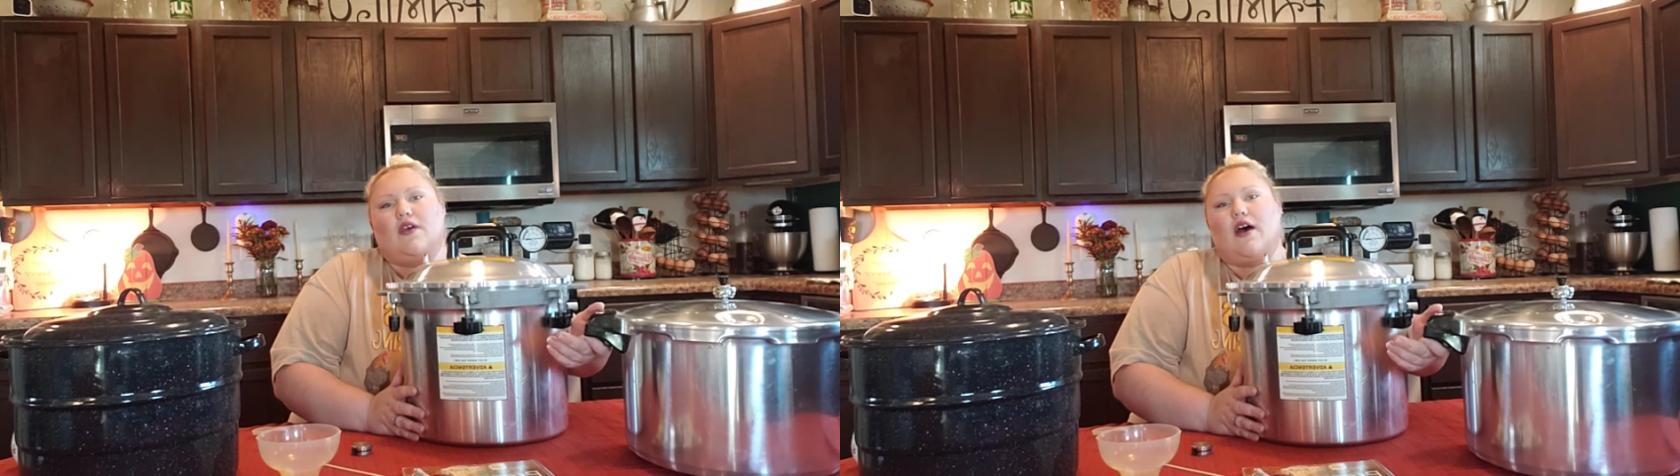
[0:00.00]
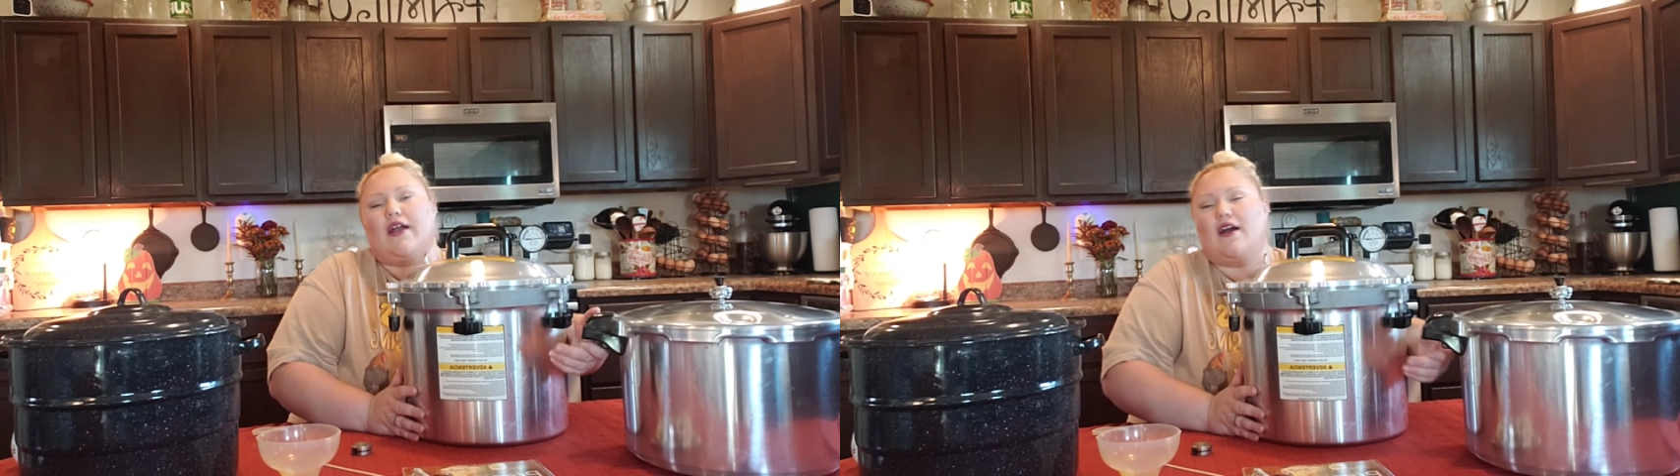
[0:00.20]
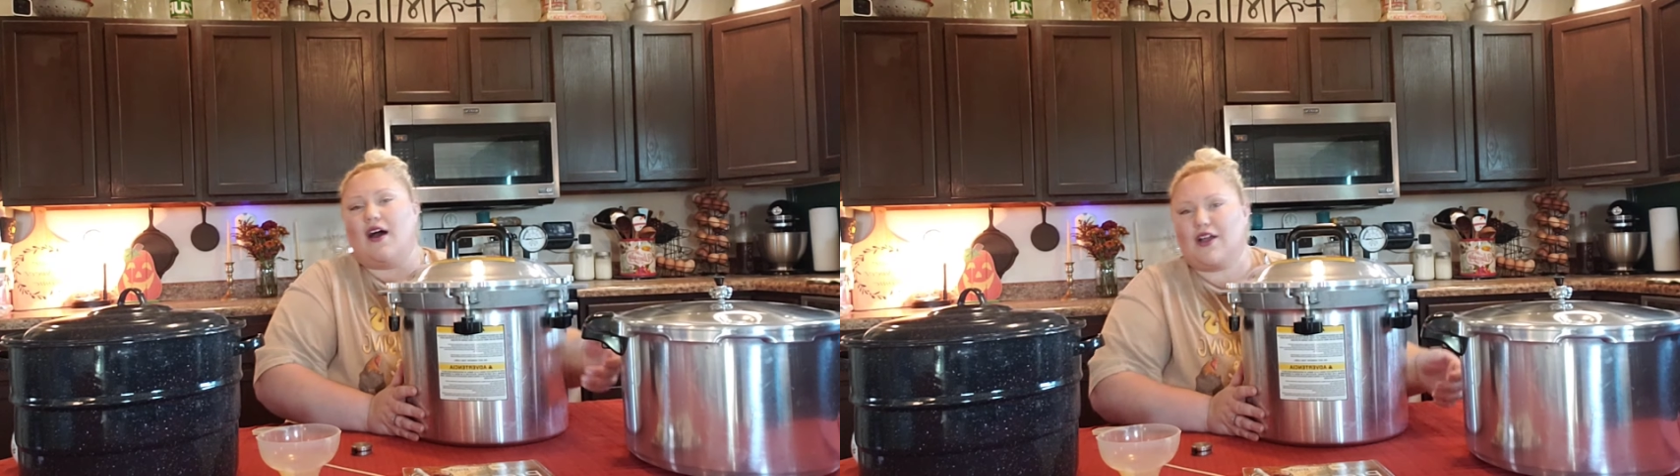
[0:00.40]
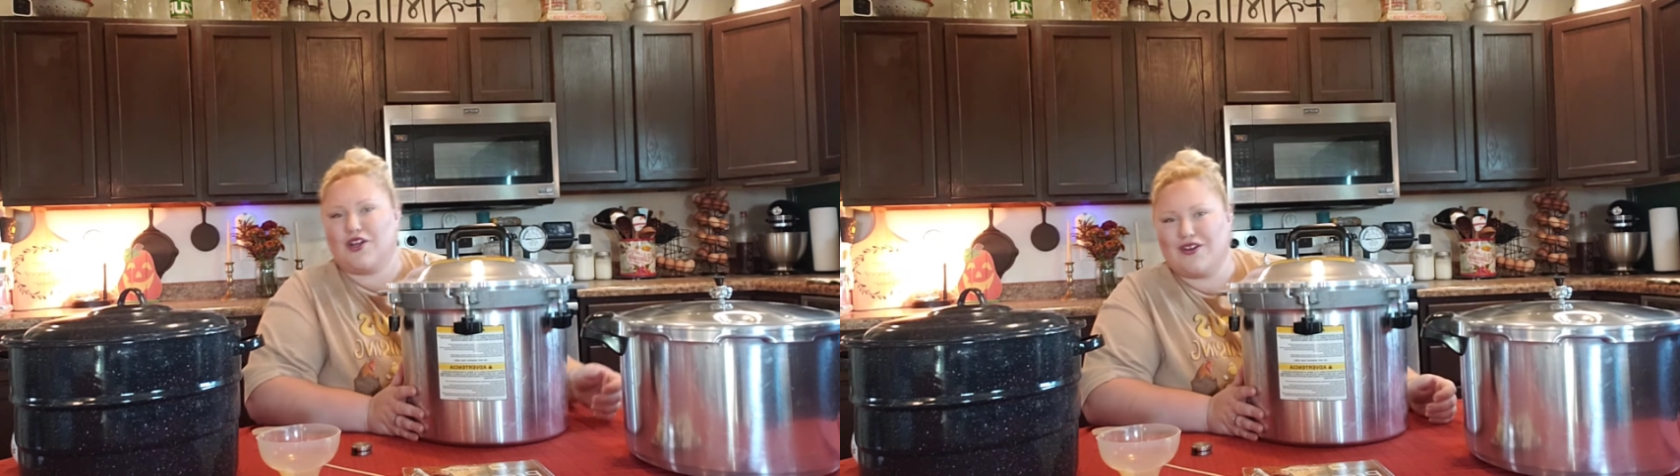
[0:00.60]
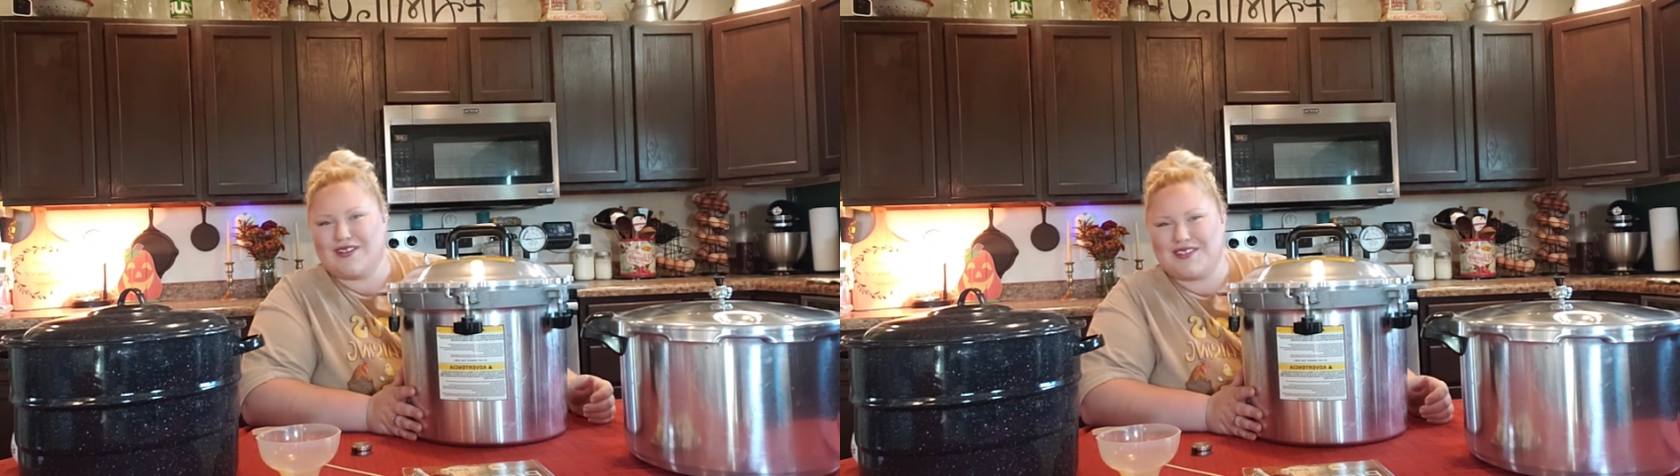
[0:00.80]
I got
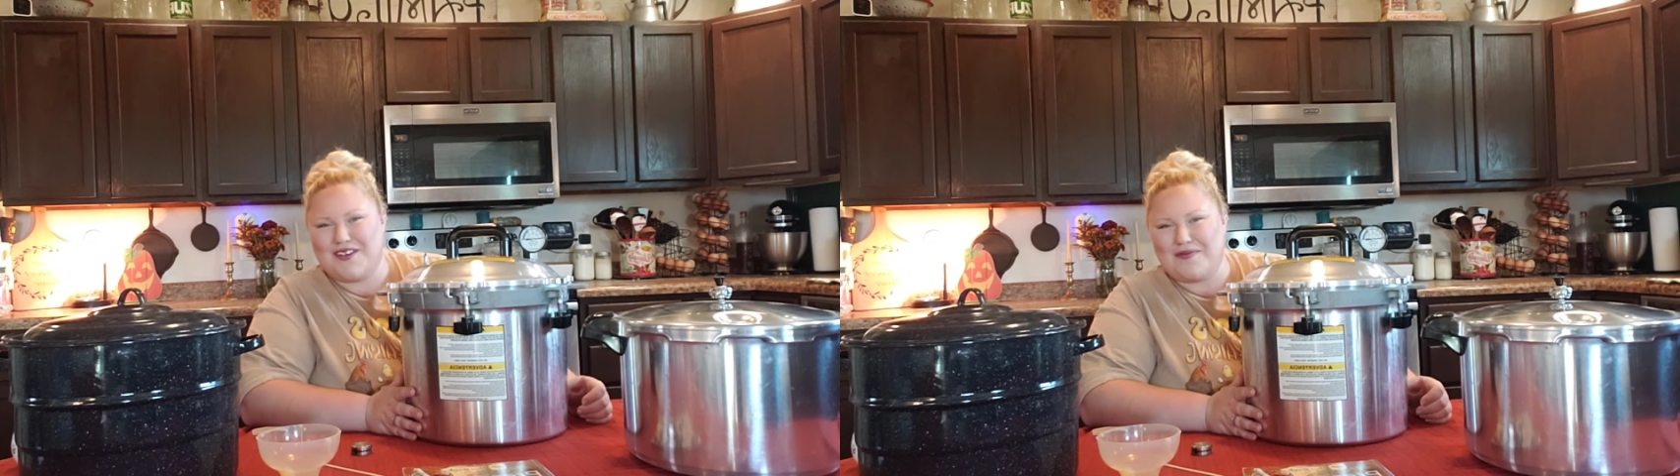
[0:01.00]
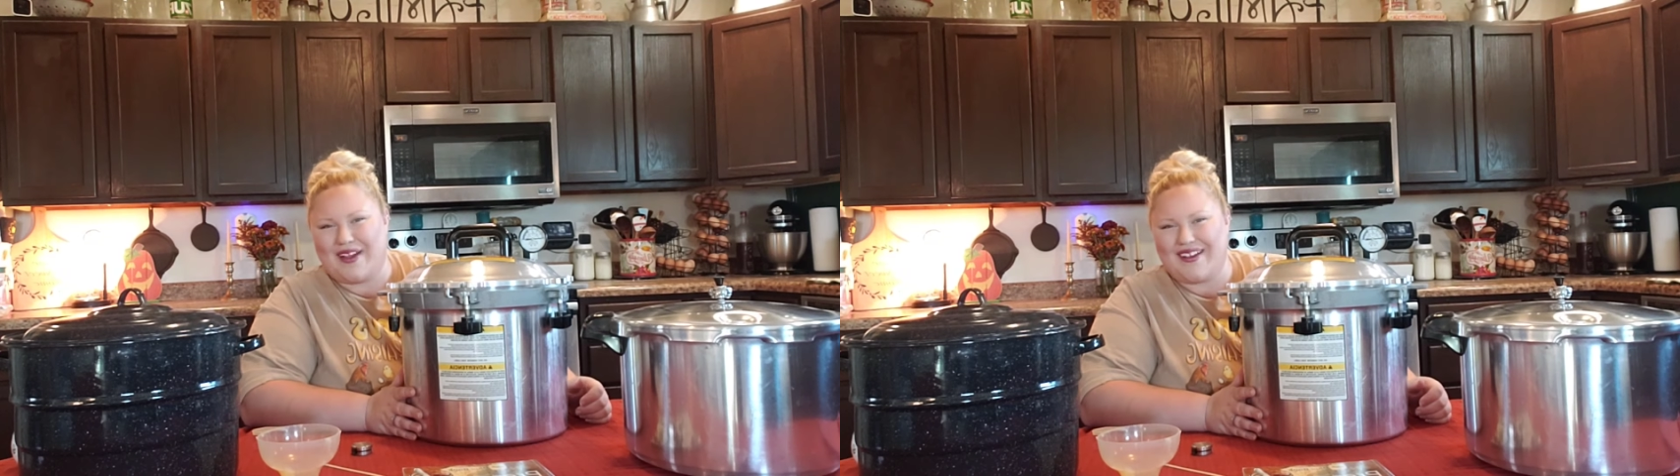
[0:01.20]
courtesy of my